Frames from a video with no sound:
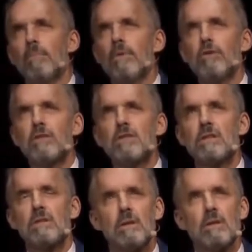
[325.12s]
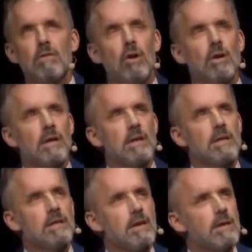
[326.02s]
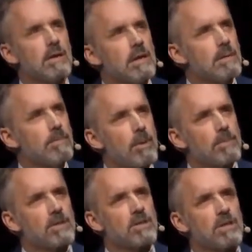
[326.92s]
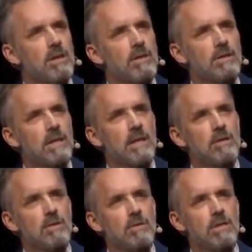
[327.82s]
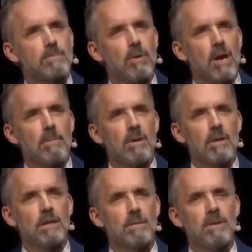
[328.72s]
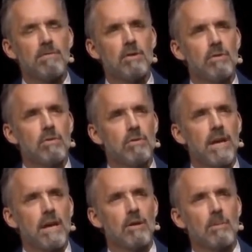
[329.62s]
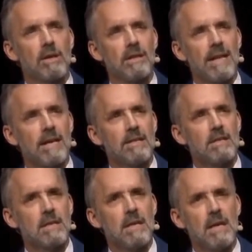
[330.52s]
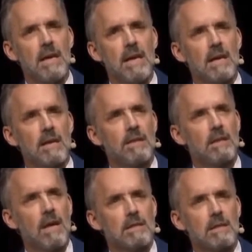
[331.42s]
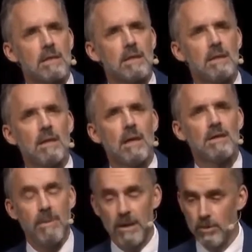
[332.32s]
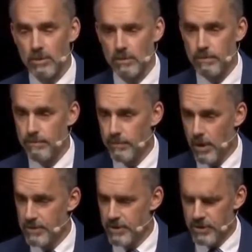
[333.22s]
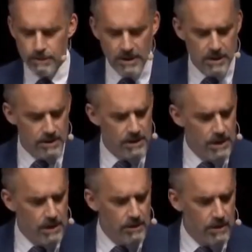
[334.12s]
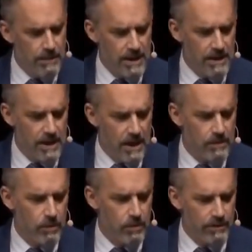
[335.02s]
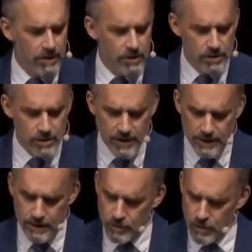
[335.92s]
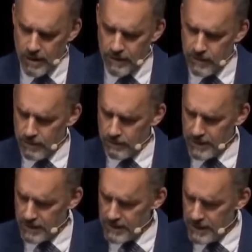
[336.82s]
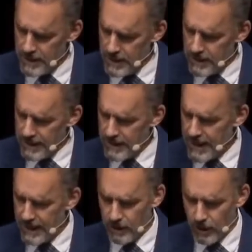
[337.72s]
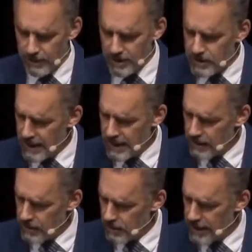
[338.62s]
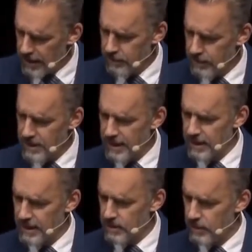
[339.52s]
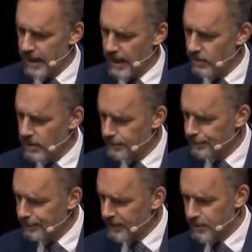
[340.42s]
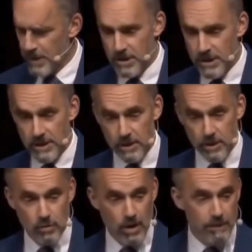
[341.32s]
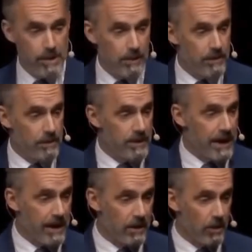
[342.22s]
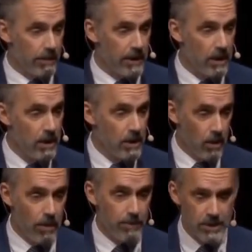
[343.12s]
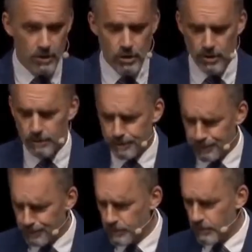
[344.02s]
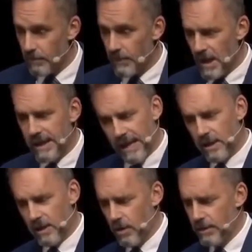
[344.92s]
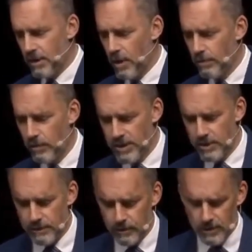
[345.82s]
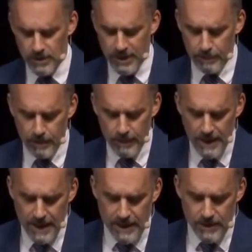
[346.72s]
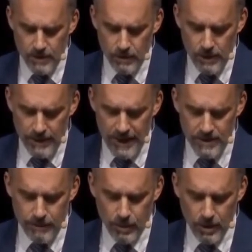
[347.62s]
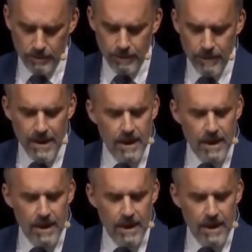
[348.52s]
First of all, the proposition there is that history is primarily to be viewed through an economic lens, and I think that's a debatable proposition because there are many other motivations that drive human beings than economics, and those have to be taken into account, especially that drive people other than economic competition, like economic cooperation, for example. And so that's a problem.